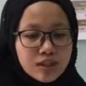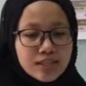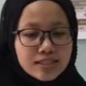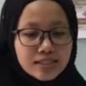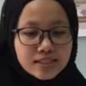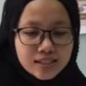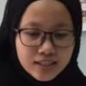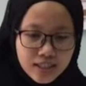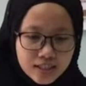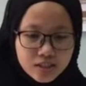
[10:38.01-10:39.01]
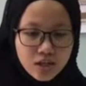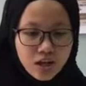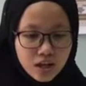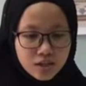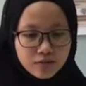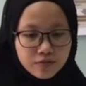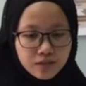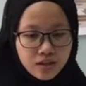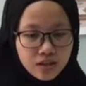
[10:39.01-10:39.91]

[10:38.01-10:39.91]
lessen the case of